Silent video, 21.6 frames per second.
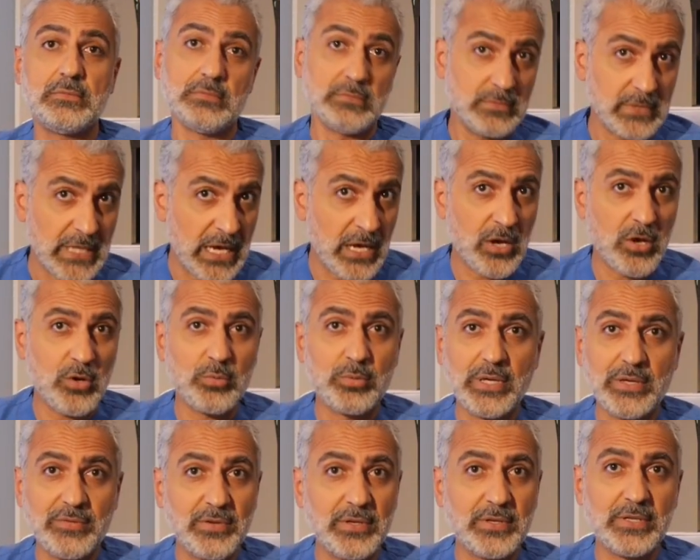Now
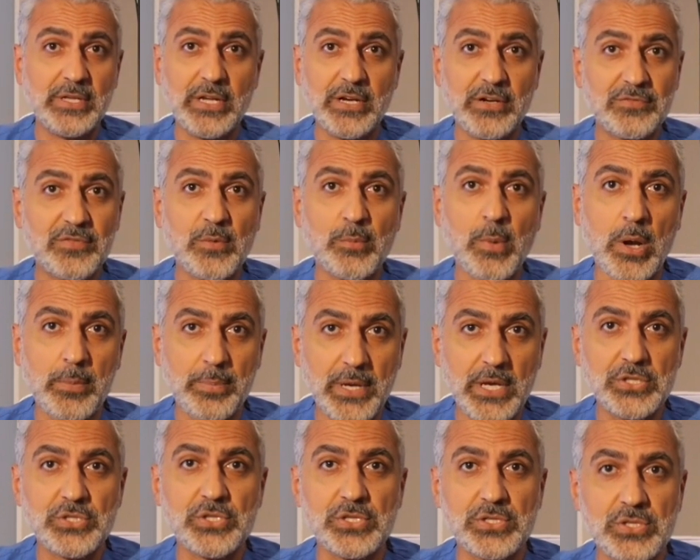we even hear it from our
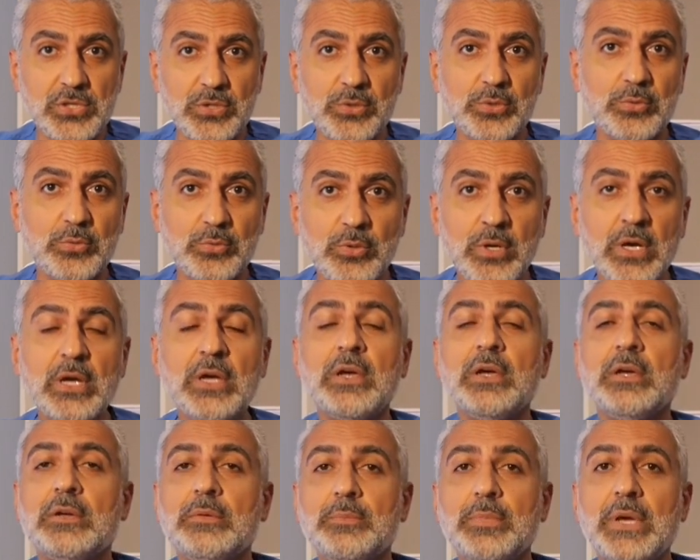patients who
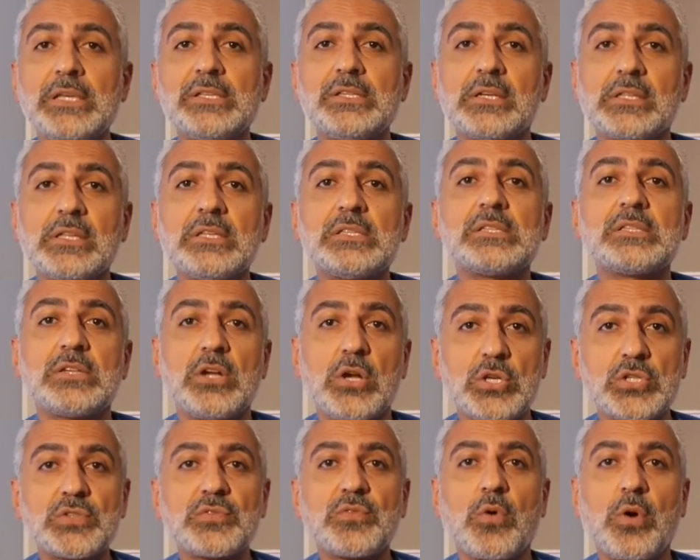basically
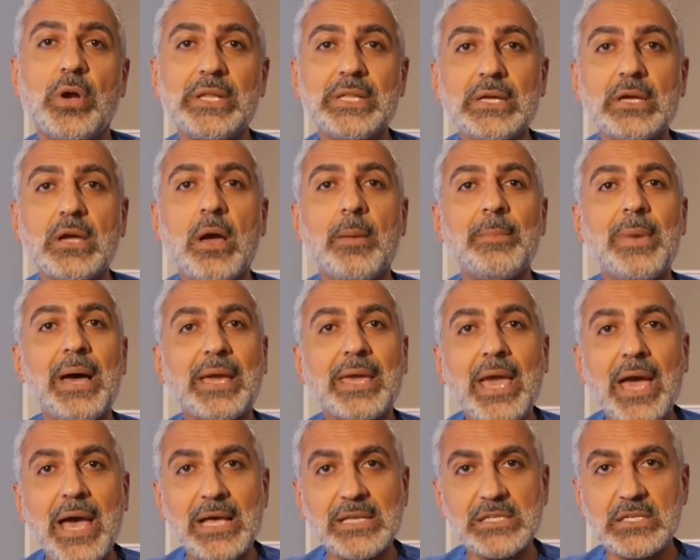search for it and come
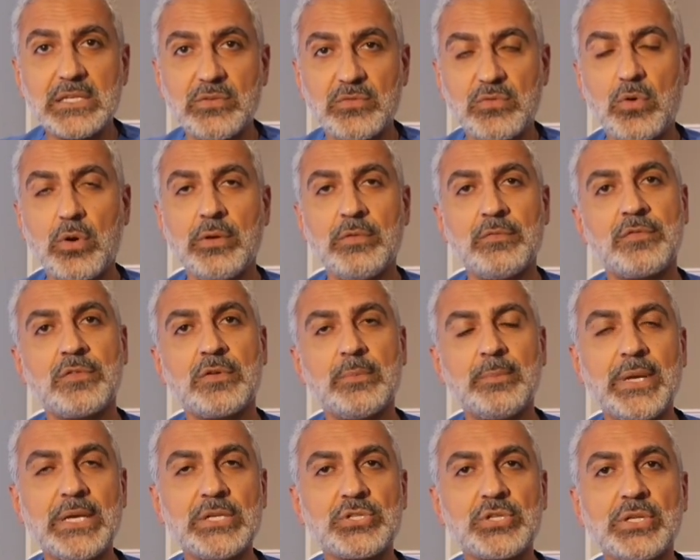back asking for
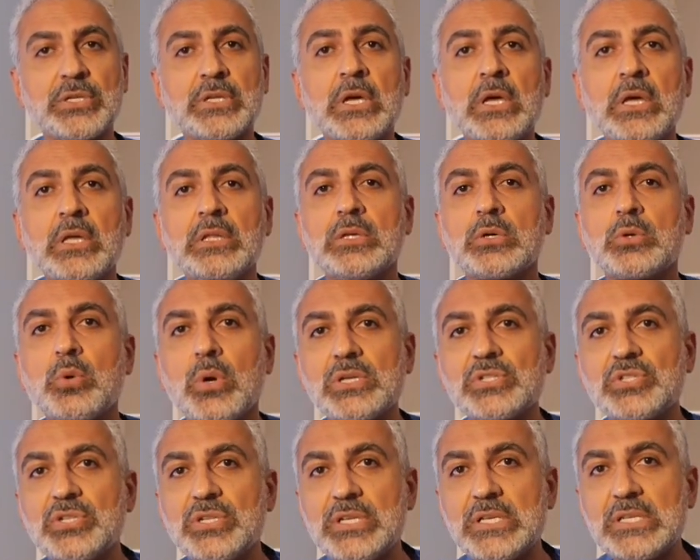inflammation. The
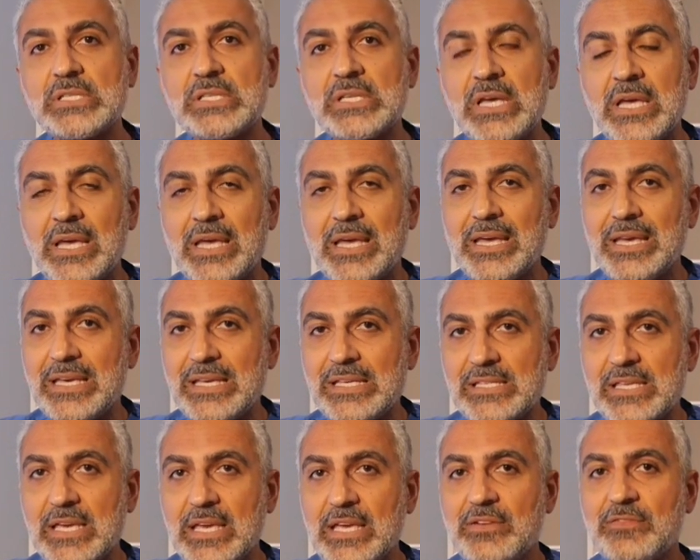question is
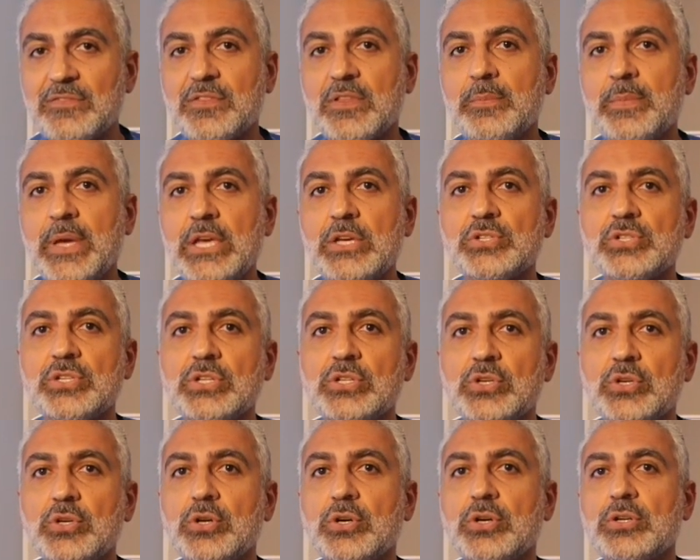
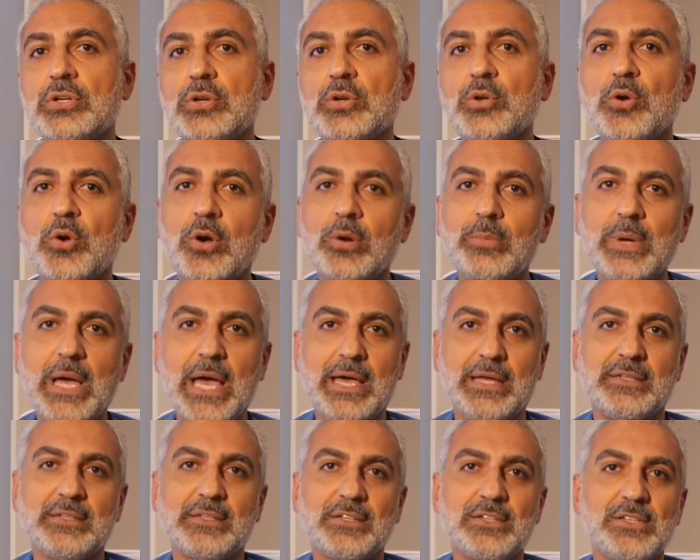inflammation good or bad?